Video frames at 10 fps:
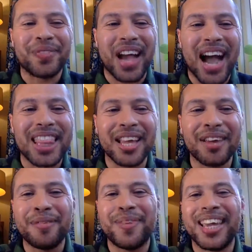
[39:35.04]
I think
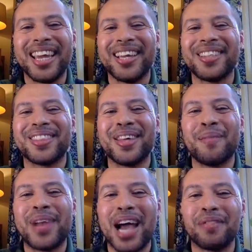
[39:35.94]
for me, the
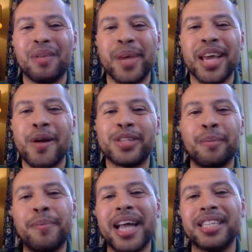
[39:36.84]
Black Flamingo as a
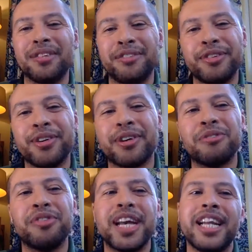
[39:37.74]
metaphor
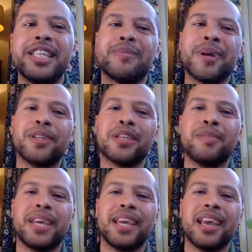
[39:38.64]
really spoke to
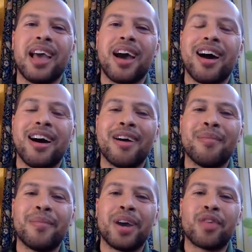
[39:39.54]
me
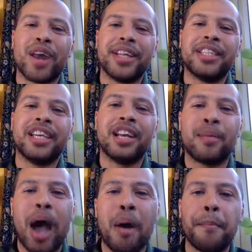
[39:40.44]
a great deal
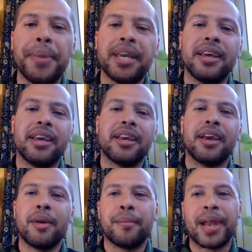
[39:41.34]
about being
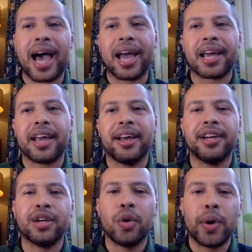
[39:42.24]
Black
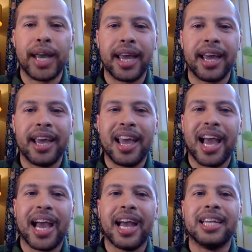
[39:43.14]
and queer
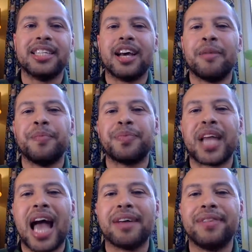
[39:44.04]
and
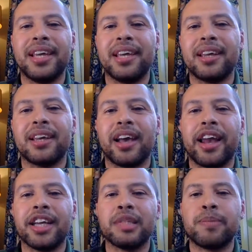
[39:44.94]
having an
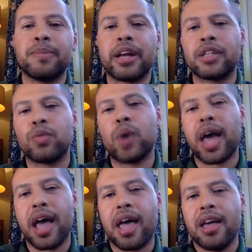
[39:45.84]
experience
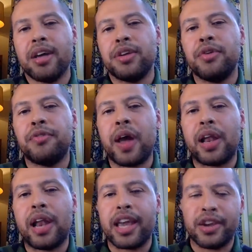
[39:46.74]
where you felt
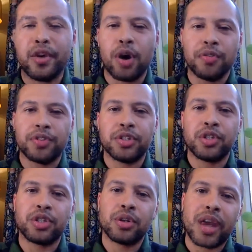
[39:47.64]
like you often
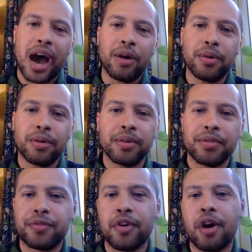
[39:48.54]
stood out
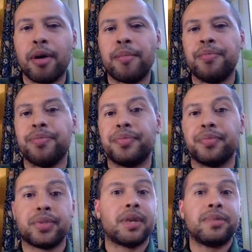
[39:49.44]
from,
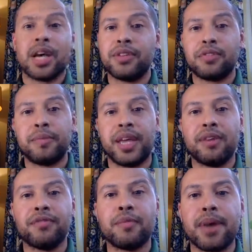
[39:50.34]
sometimes for me,
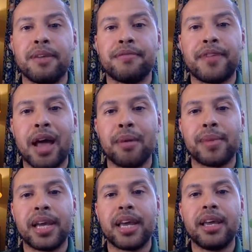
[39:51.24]
from my
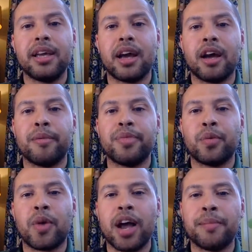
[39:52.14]
family, the
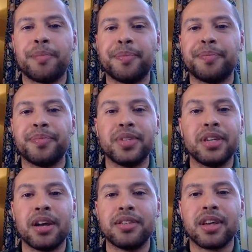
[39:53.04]
white,
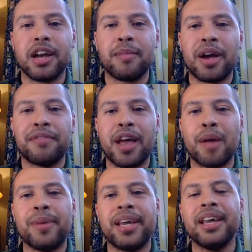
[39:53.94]
side of my
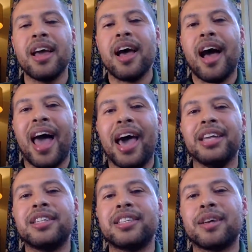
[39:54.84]
family,
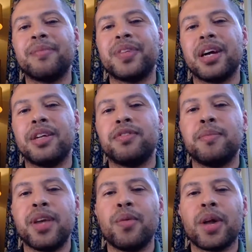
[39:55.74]
and sometimes for
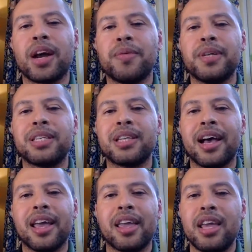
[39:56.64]
me when I was
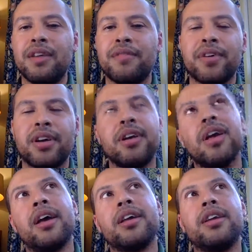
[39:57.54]
like even
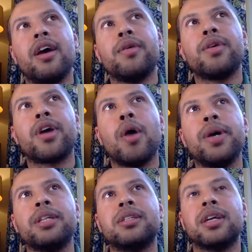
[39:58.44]

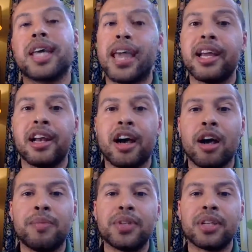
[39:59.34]
going to gay
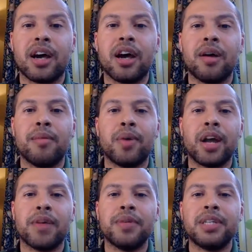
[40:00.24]
clubs when
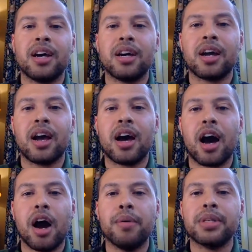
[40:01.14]
I was younger, I was